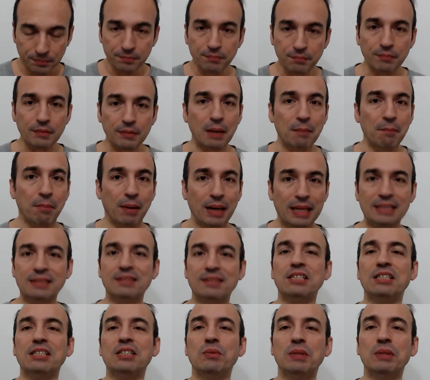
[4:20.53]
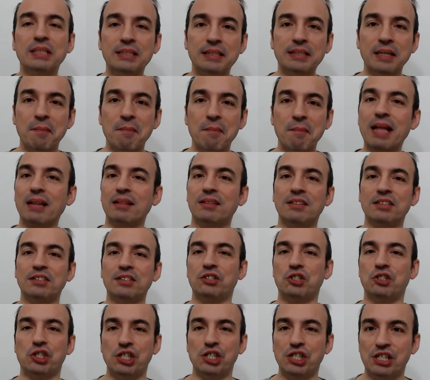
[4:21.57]
blended with the melted
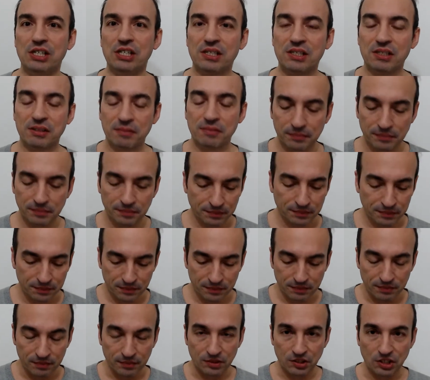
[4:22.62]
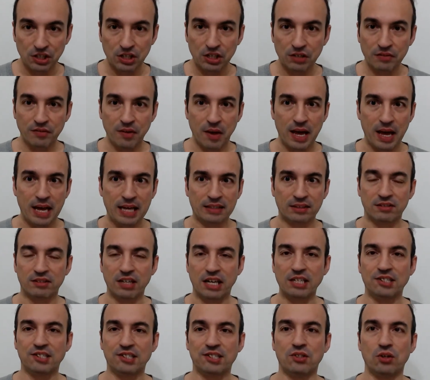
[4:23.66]
cheese, give a
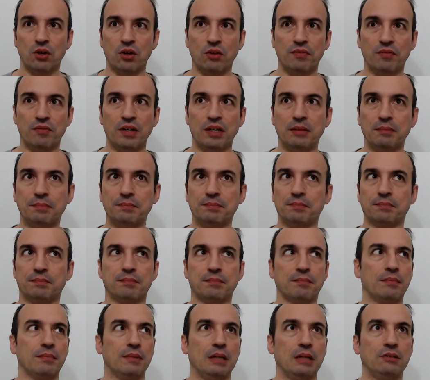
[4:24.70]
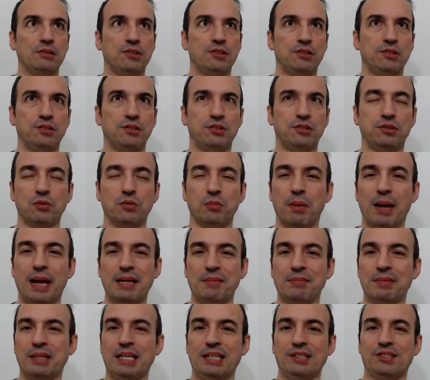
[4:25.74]
taste of
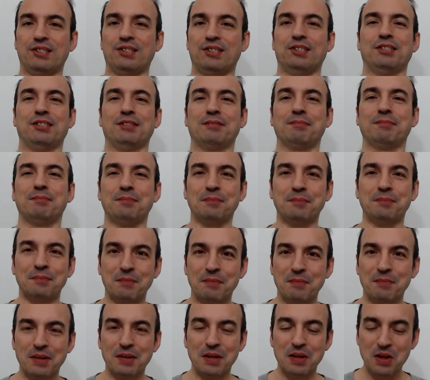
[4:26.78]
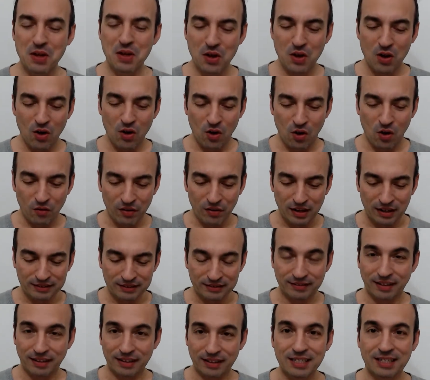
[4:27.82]
sublimeness, of a
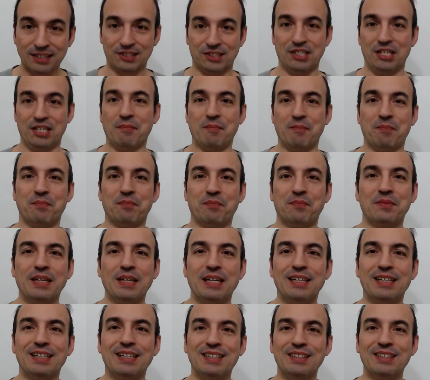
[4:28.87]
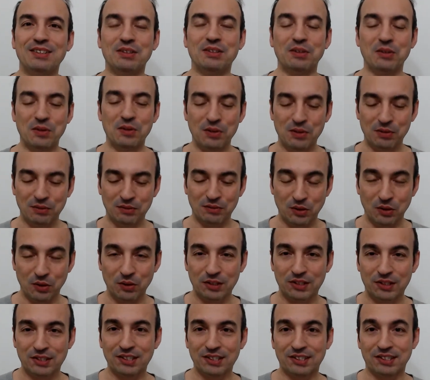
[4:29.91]
delicacy to those
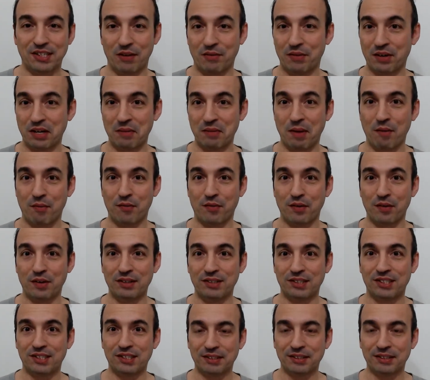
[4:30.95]
savory muffins.